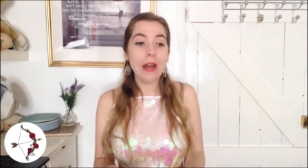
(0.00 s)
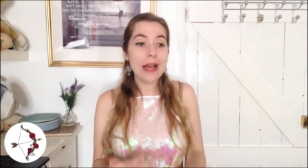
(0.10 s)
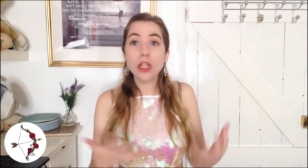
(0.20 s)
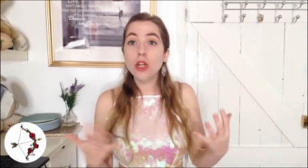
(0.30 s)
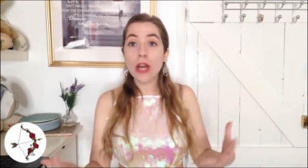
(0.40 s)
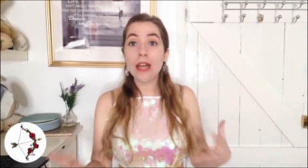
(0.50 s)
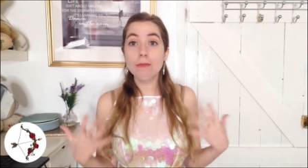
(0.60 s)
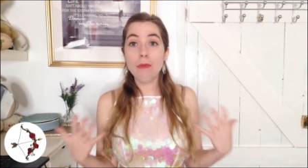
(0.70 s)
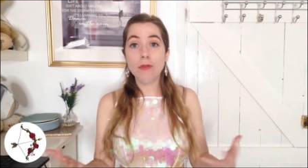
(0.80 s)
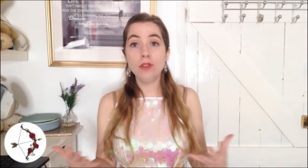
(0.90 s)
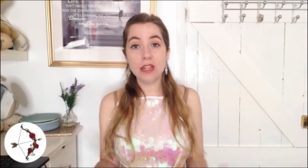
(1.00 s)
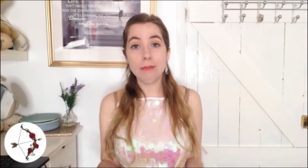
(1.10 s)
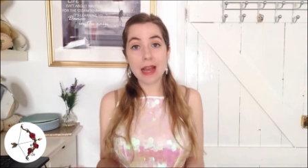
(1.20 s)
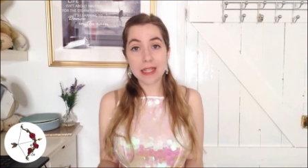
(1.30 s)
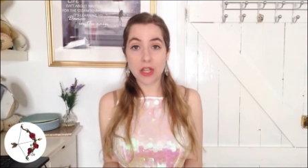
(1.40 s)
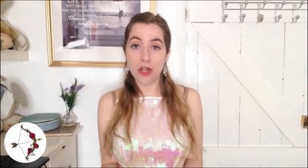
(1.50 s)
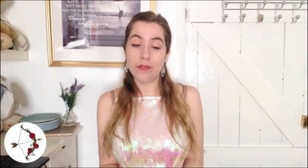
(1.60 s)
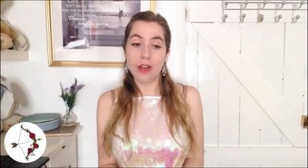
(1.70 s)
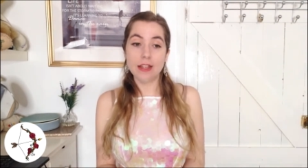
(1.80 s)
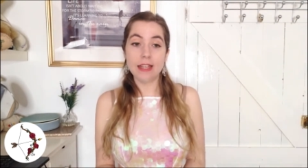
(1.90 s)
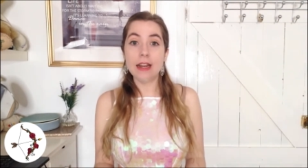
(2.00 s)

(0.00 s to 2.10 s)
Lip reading: let's look at the Marvel Cinematic Universe,